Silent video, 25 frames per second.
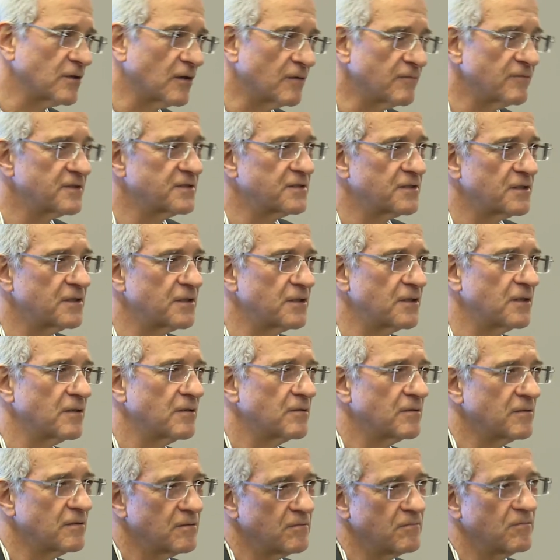Obviously,
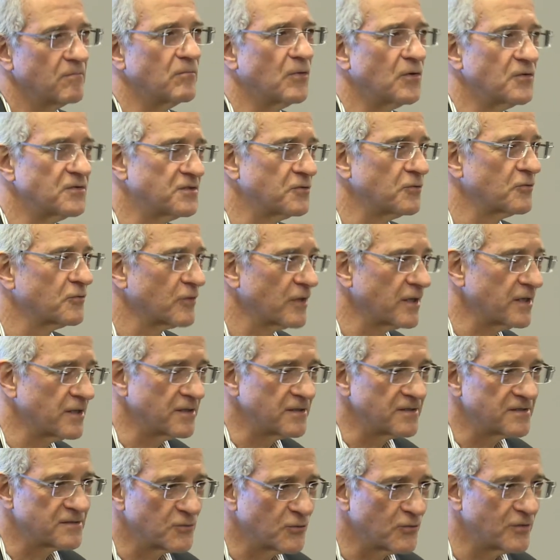most Ukrainian
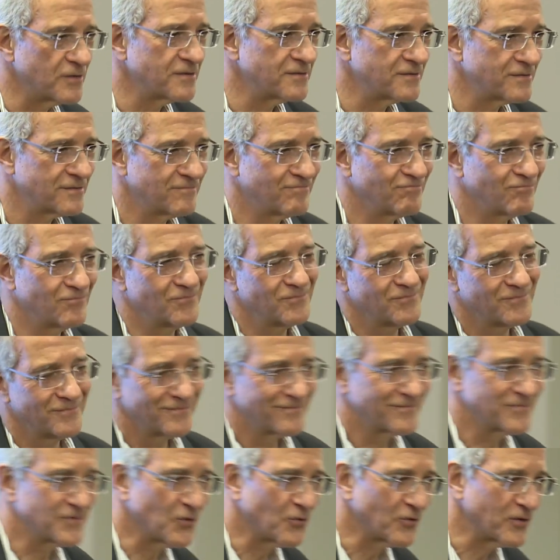historians
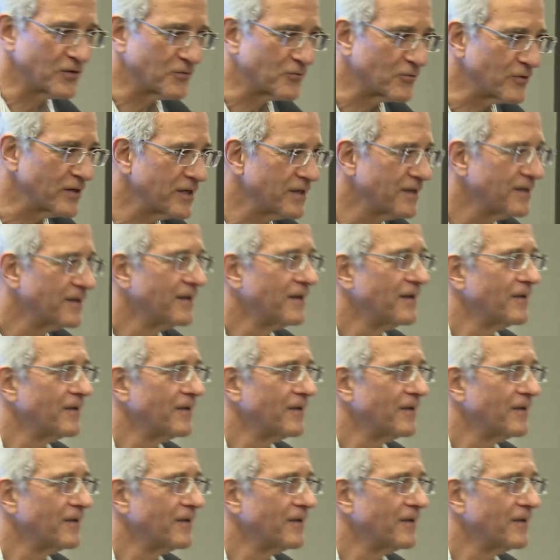agree.